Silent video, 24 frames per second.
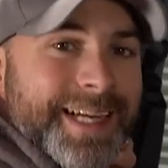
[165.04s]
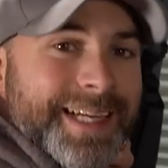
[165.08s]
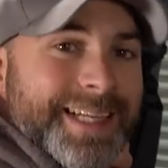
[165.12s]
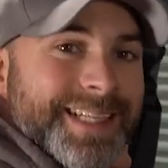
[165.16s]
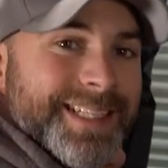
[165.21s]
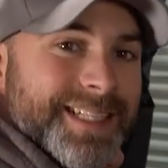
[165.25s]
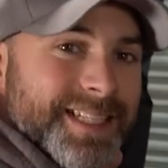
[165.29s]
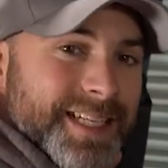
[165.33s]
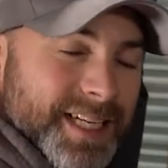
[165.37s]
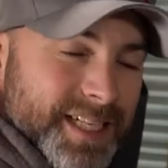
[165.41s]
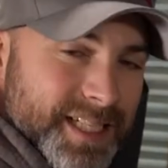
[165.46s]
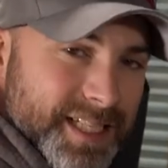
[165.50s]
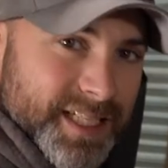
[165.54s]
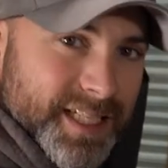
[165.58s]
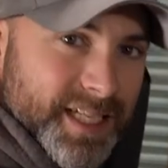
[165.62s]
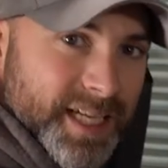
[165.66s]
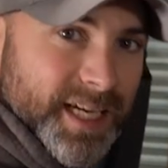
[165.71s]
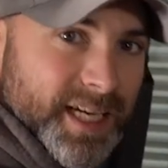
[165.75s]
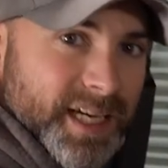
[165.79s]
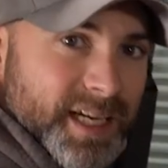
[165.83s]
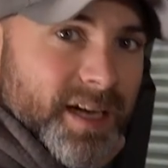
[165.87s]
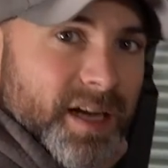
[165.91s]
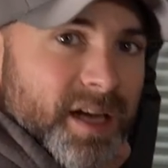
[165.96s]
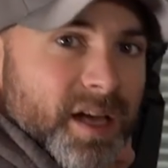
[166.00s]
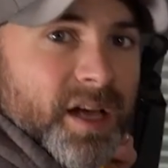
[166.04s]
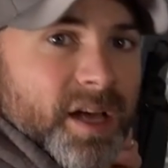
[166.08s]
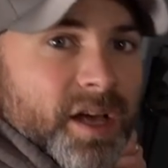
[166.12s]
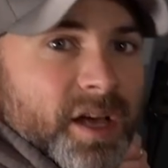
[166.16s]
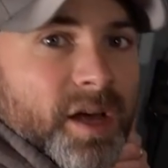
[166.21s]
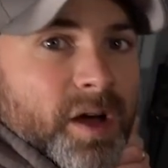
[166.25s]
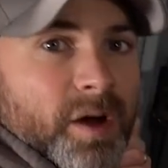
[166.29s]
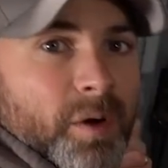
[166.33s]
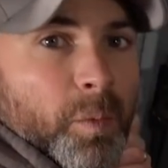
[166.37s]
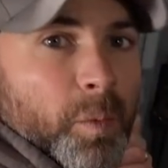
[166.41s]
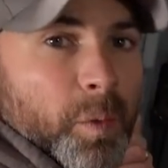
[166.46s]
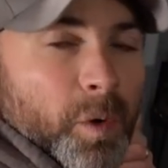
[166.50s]
existing
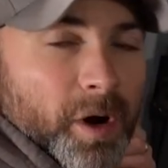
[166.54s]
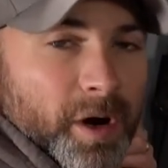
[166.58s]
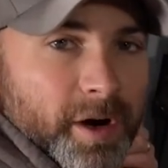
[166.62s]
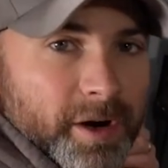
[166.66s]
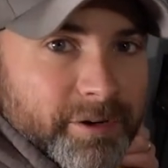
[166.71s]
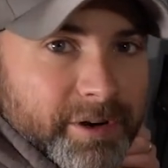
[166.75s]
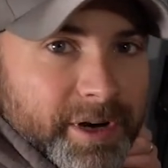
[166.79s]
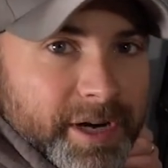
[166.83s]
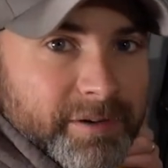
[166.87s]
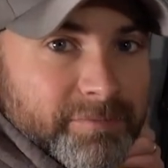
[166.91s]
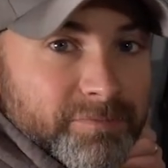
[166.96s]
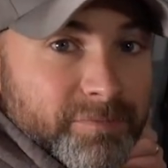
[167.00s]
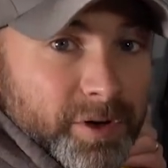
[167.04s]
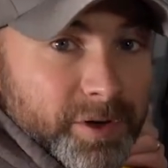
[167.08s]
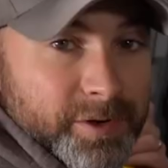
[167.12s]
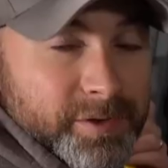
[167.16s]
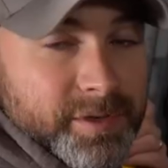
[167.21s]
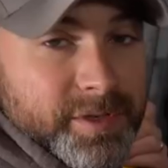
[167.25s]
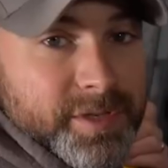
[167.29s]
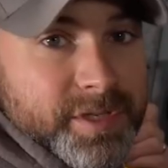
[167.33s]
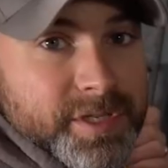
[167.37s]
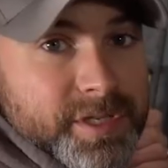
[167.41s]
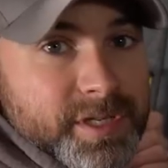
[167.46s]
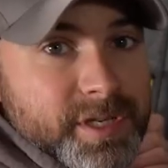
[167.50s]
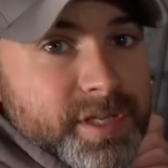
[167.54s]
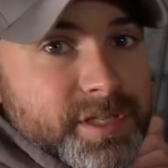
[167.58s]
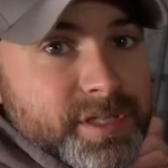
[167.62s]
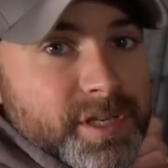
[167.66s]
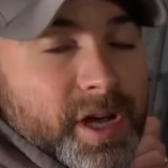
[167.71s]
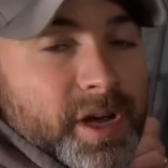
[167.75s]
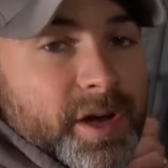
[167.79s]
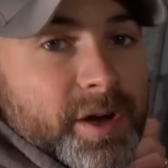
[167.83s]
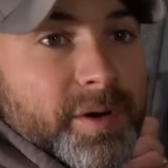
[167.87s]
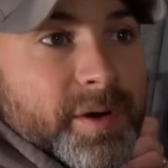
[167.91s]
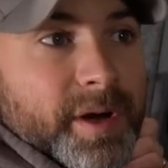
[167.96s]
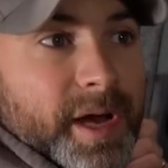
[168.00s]
wiring routes.
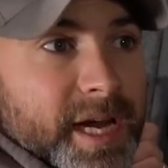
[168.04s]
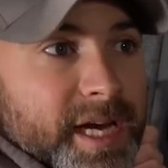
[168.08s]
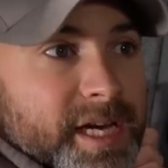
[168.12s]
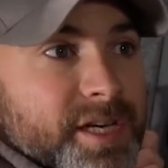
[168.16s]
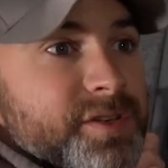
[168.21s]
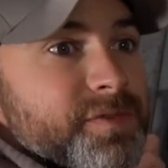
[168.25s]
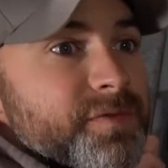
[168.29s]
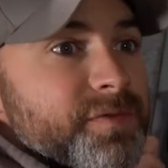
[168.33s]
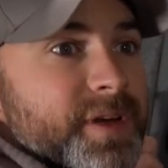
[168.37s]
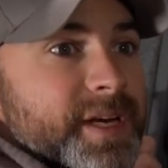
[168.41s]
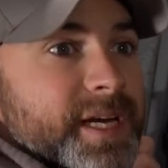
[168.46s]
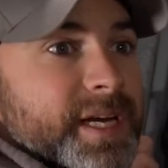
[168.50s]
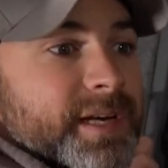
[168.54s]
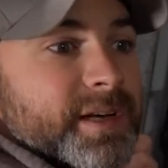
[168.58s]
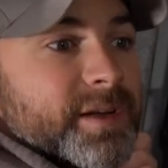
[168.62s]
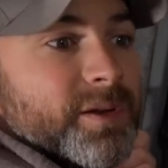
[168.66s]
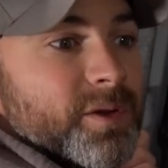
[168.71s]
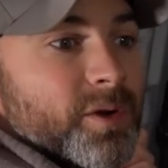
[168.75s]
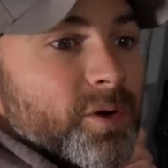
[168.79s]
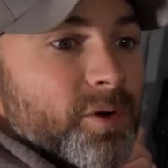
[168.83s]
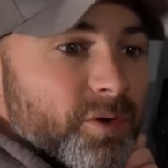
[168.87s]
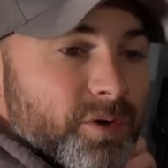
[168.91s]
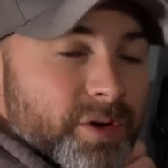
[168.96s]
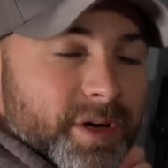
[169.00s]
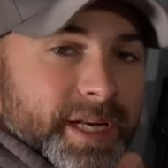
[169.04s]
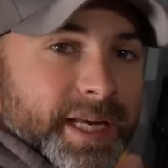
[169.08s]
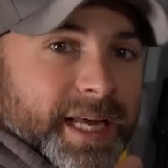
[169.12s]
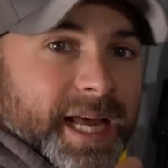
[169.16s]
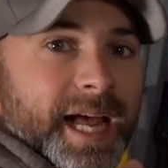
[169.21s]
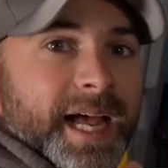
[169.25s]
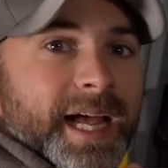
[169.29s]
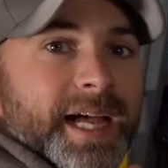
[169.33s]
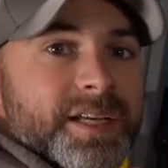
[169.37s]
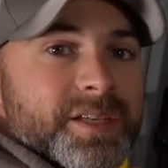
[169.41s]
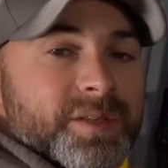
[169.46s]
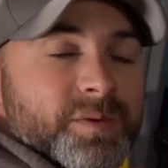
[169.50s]
So each vehicle already
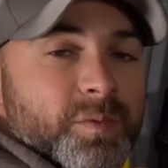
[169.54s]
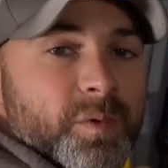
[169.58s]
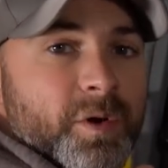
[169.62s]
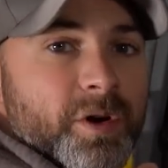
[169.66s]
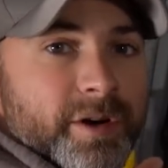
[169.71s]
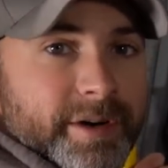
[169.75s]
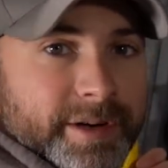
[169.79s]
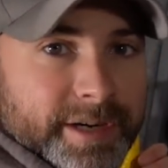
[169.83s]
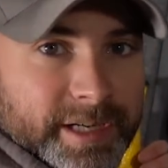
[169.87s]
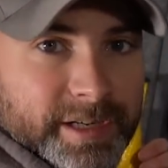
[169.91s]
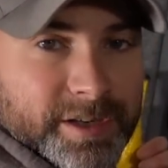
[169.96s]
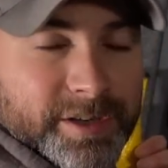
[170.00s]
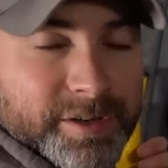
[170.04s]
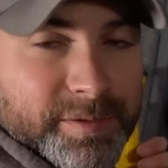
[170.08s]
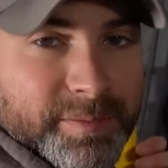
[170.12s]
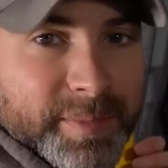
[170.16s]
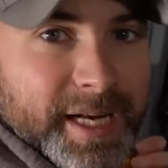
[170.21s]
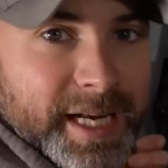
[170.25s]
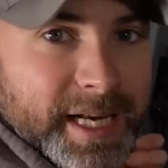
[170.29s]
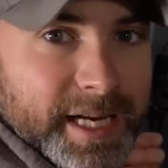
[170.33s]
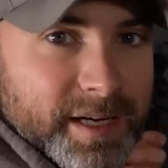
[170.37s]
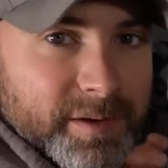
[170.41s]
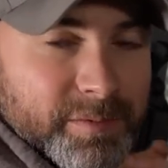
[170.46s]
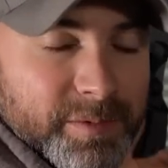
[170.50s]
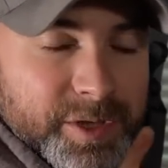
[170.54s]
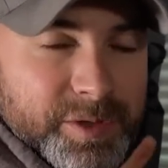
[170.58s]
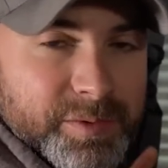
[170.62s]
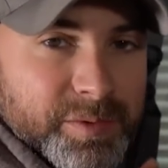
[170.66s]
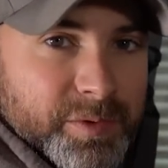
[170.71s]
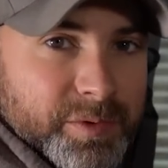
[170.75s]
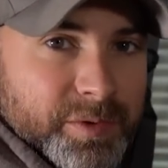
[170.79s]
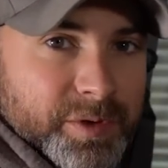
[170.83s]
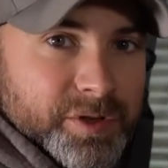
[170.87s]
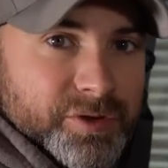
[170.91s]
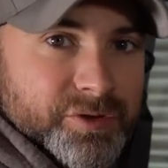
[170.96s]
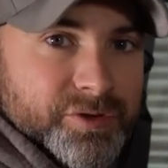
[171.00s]
has a wiring loom in it which
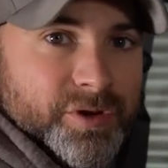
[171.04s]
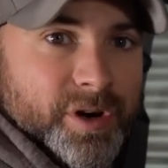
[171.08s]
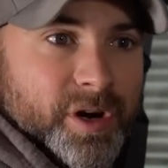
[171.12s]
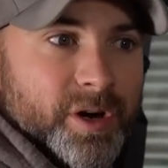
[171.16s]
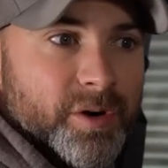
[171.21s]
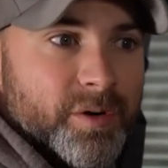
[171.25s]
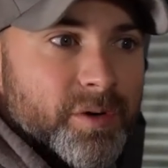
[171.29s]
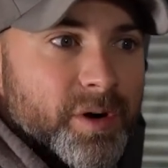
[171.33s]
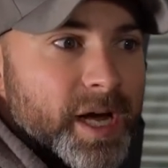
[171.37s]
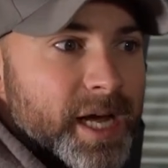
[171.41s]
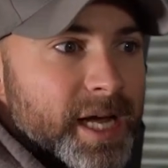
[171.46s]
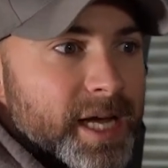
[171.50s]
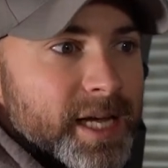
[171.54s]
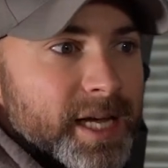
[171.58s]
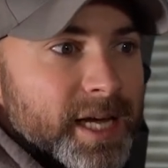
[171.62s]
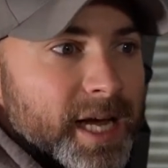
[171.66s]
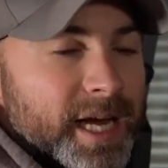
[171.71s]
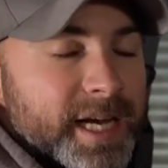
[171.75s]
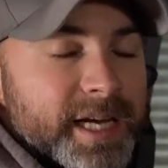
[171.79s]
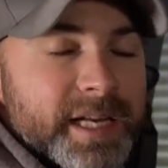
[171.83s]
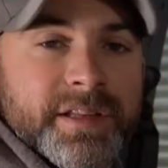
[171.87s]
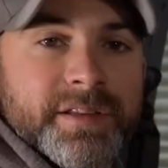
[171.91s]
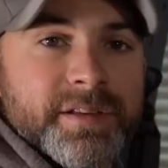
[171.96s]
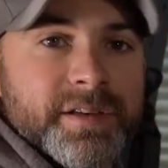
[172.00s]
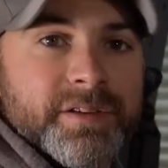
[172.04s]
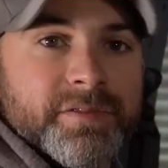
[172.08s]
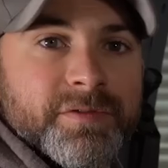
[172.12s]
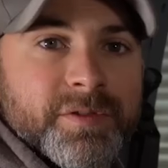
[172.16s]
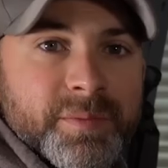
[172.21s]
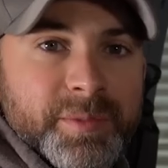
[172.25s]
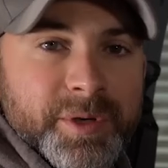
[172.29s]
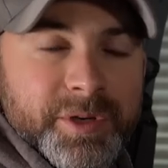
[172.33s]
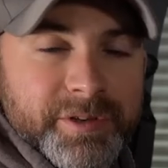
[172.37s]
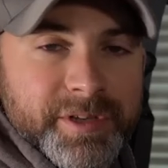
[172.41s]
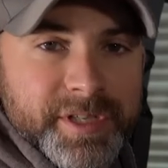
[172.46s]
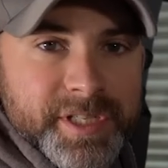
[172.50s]
will control anything
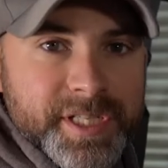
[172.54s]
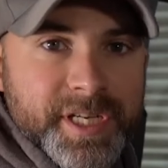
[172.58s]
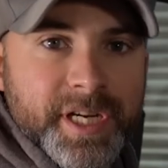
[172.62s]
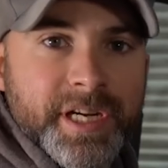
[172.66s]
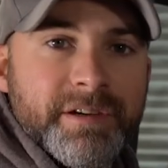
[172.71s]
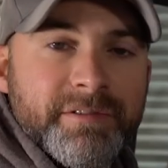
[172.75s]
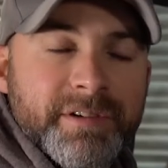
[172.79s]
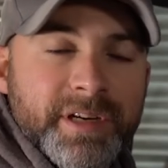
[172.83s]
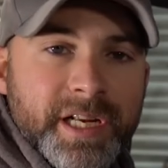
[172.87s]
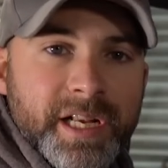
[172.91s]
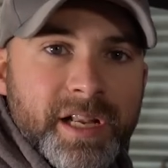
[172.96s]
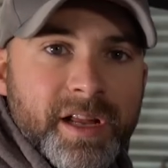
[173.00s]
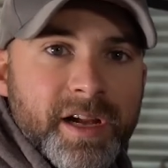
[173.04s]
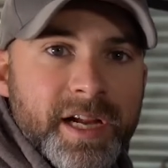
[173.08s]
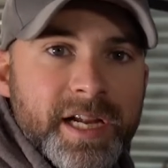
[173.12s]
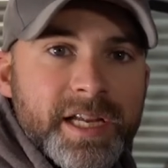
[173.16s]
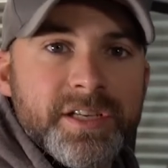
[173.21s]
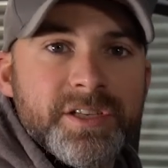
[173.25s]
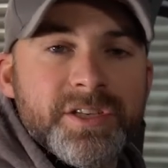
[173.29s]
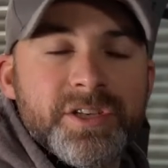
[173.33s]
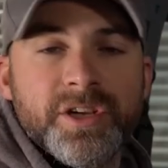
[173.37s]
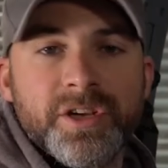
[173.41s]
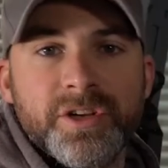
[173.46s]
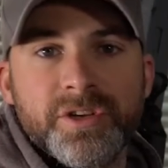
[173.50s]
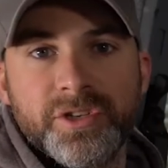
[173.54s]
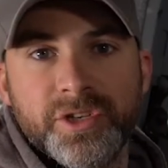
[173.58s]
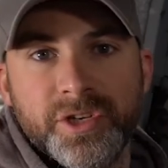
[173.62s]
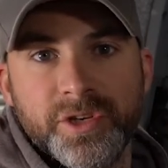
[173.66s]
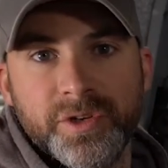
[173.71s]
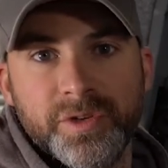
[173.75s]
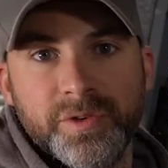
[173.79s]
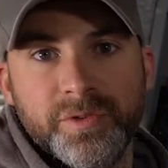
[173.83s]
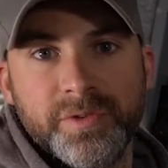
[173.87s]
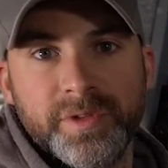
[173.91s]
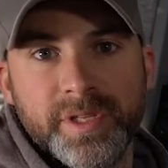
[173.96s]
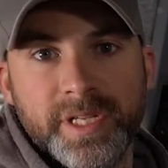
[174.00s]
from your interior lights
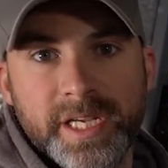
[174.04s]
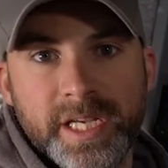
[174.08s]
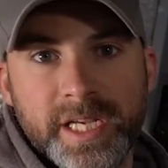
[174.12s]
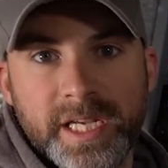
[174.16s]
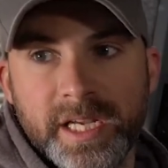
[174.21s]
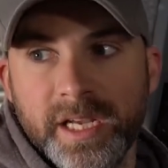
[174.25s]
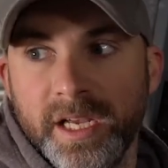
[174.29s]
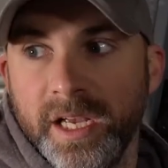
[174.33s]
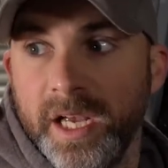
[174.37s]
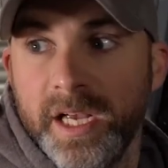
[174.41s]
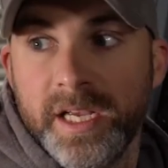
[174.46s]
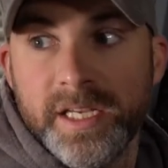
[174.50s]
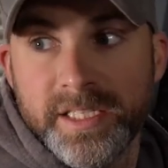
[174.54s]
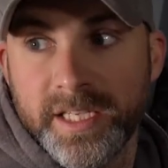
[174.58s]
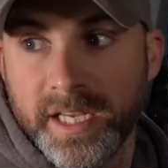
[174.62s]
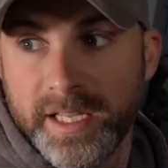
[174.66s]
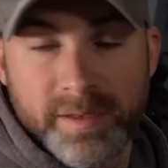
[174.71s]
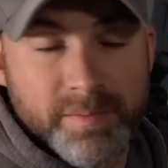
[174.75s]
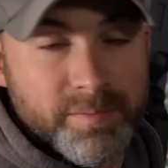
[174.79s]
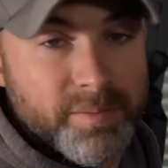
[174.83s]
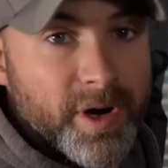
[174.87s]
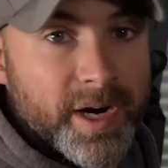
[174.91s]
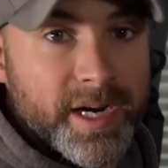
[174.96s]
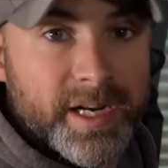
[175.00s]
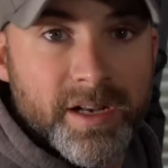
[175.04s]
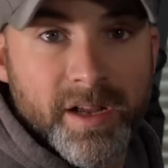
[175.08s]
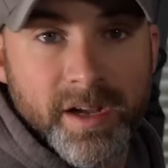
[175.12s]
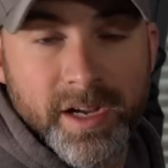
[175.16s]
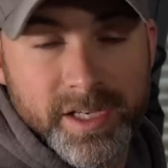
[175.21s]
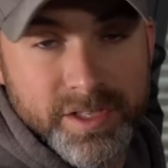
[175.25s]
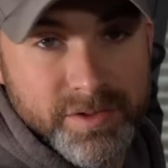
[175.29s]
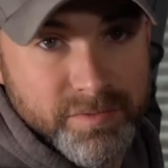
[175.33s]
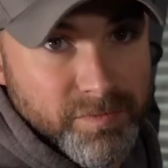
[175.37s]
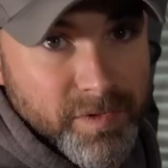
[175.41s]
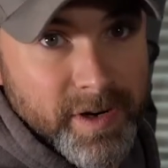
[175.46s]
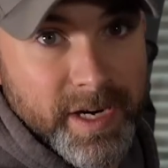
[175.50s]
to the, say, the brake
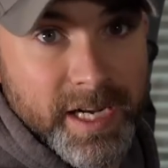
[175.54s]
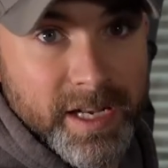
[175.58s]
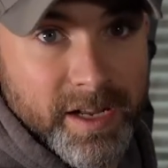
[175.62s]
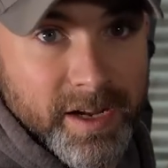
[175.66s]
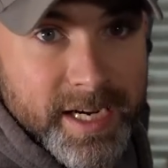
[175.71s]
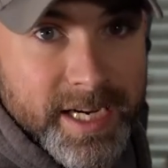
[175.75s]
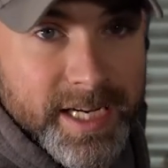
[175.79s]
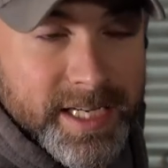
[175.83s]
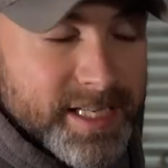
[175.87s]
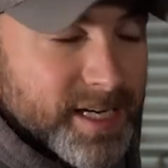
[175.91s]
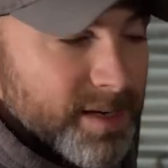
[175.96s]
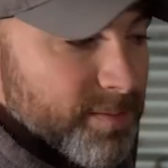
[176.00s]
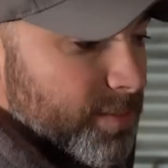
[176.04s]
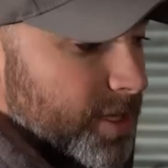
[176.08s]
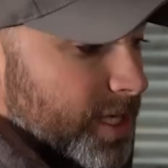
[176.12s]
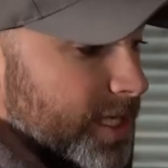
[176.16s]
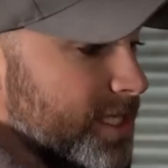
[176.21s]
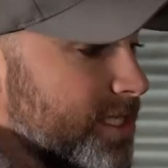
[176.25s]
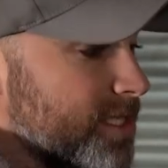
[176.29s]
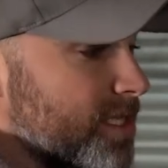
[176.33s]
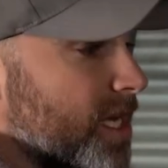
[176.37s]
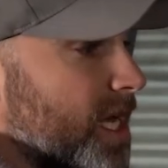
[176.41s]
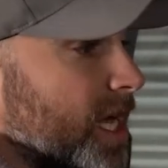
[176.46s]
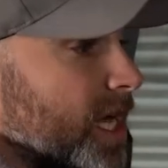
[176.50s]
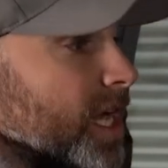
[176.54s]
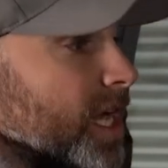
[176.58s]
lights, rear light assemblies.